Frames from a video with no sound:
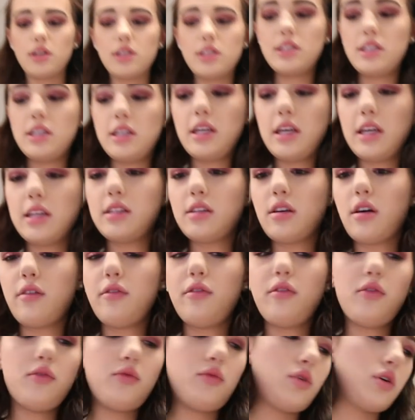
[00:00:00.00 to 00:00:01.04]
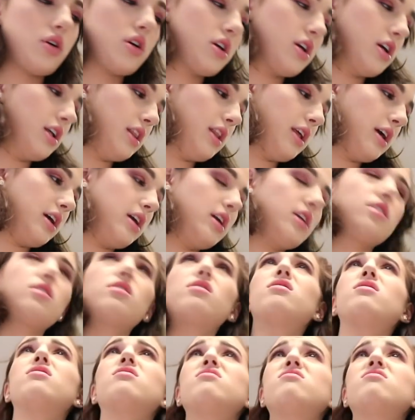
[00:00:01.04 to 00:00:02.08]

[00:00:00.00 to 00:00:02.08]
because he gets off of work and like